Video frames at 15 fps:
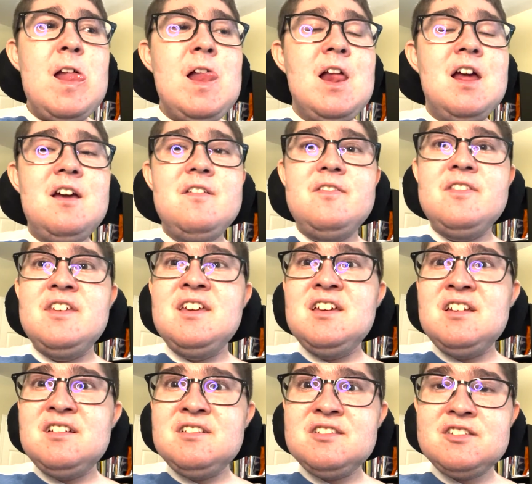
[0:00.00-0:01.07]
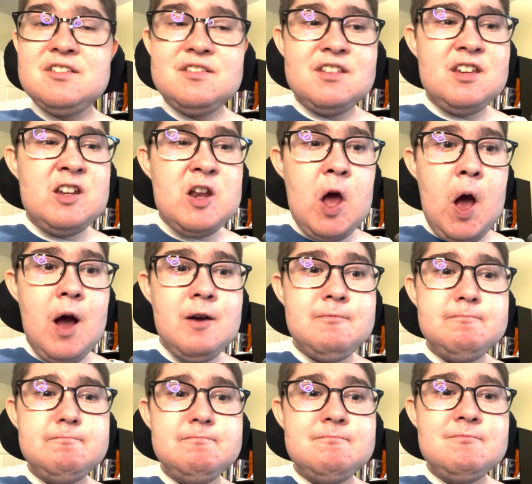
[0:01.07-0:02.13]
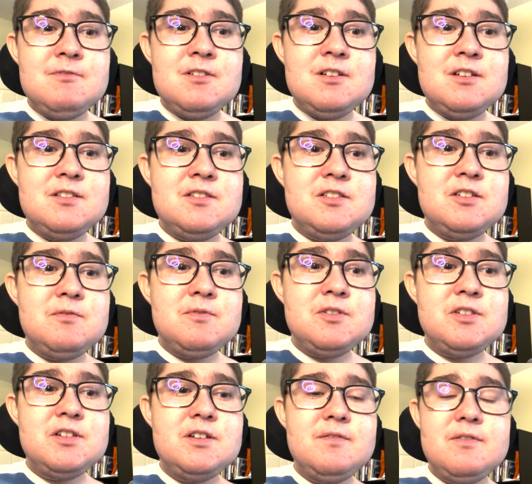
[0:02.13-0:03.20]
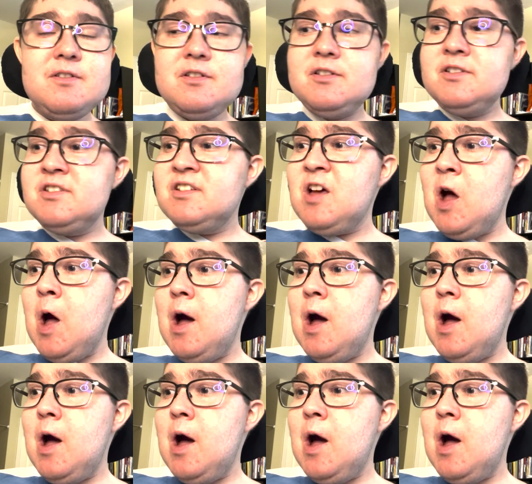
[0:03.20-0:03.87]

And then, so then, let's see, receivers.